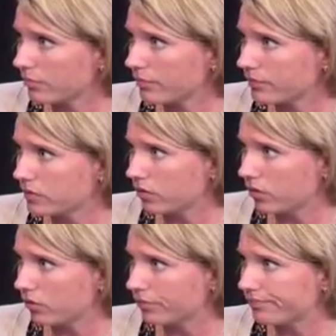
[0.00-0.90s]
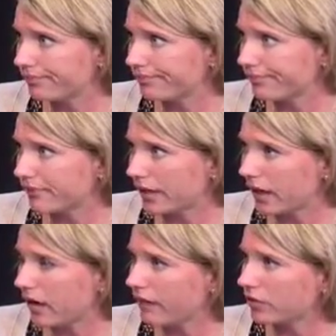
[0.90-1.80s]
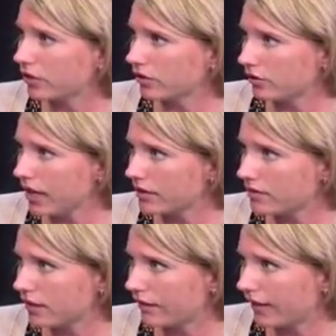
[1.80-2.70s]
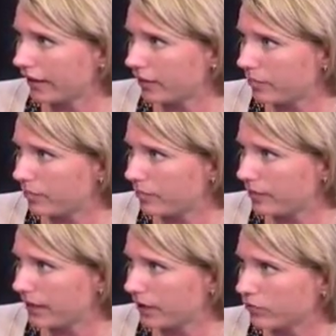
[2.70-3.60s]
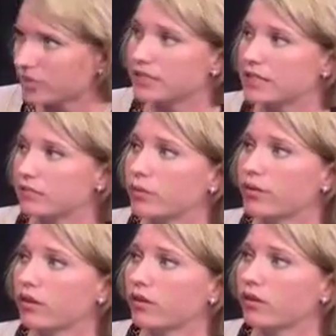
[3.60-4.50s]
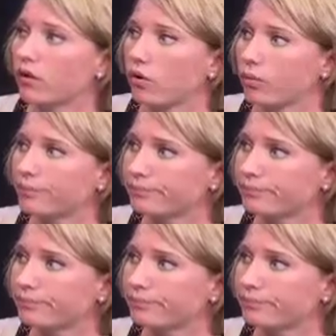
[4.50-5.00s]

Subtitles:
So they have a little less that they can receive within their home.